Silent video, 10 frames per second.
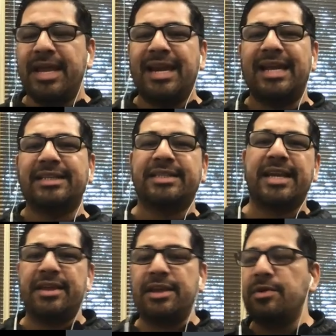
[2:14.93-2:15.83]
Let's
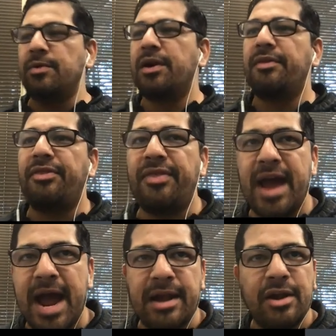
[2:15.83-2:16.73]
say that you are
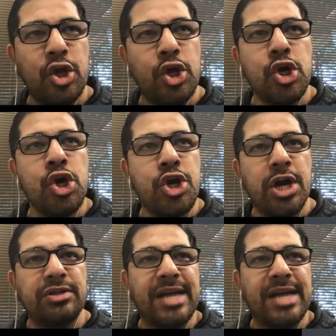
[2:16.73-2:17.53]
that good